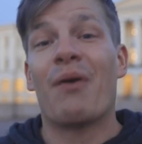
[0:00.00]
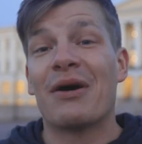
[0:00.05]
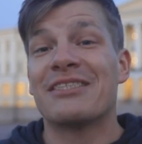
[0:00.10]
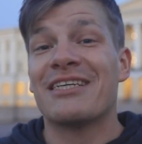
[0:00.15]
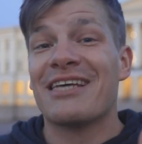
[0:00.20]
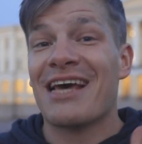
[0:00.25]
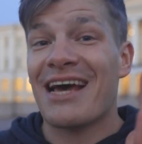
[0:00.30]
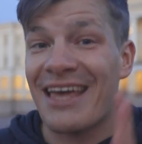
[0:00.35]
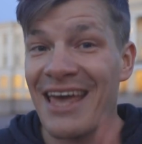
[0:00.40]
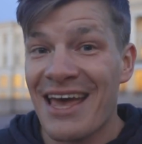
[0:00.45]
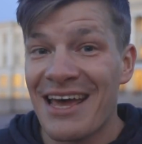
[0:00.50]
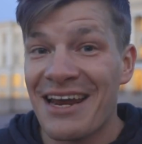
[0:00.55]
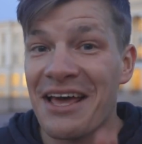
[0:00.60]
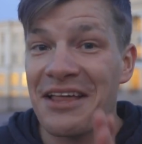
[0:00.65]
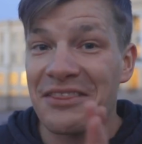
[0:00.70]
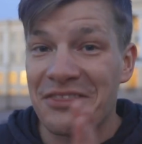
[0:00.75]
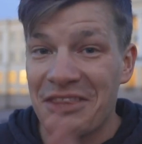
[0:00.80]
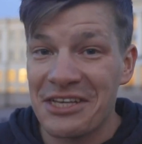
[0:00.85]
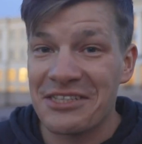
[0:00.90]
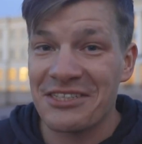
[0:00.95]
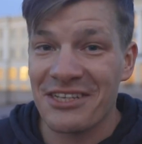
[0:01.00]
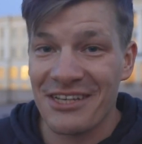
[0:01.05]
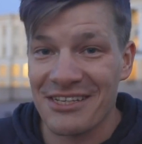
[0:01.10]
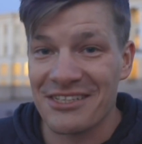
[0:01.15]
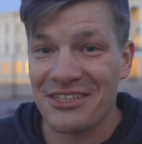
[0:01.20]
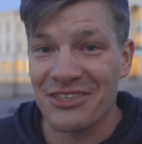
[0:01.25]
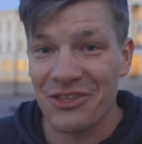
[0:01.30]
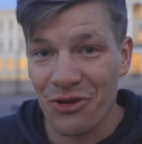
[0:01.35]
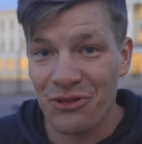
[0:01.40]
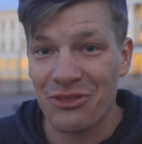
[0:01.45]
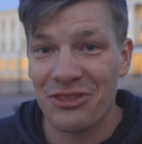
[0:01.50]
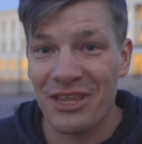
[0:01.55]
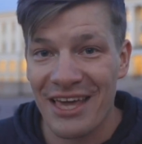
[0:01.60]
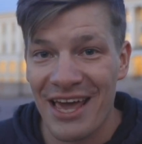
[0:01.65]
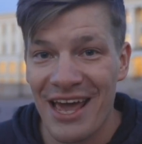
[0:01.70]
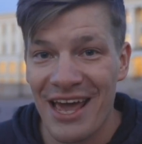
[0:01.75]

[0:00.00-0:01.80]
But again, this is not the